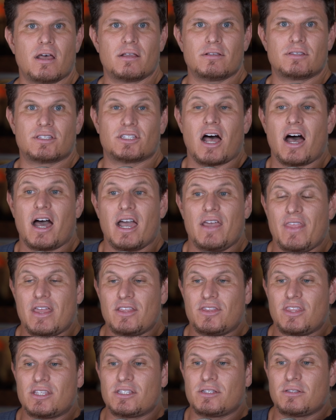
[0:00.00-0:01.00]
sign
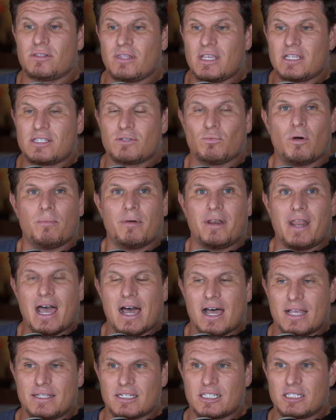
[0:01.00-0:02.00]
that this woman
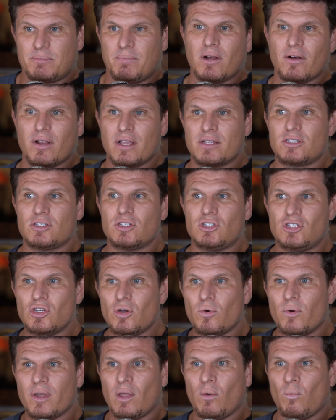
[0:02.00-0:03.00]
has experience
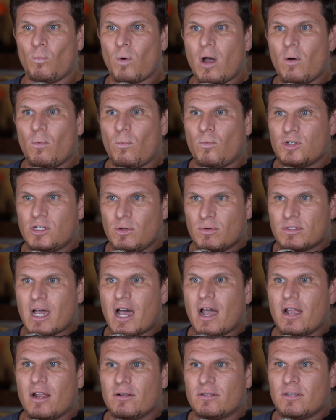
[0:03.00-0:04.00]
doing what she was
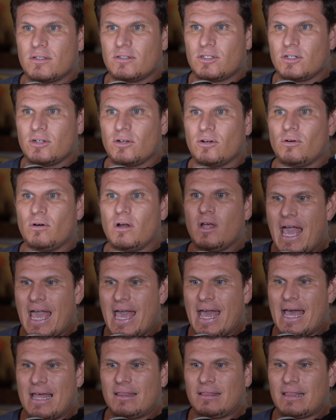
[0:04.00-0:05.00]
hired to do.
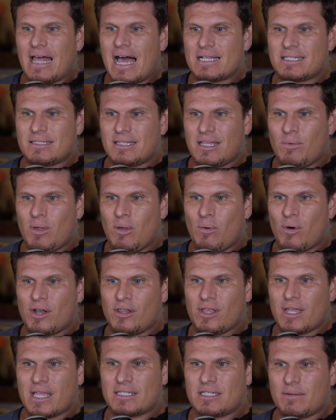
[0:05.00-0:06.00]
And lastly, we want to
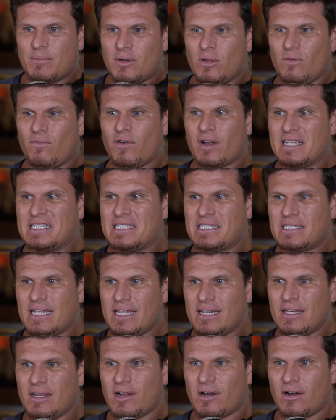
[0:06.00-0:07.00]
look at someone who's very
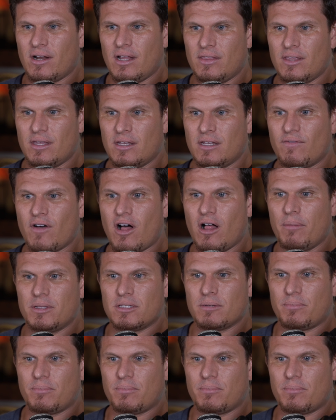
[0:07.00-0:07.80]
senior in the development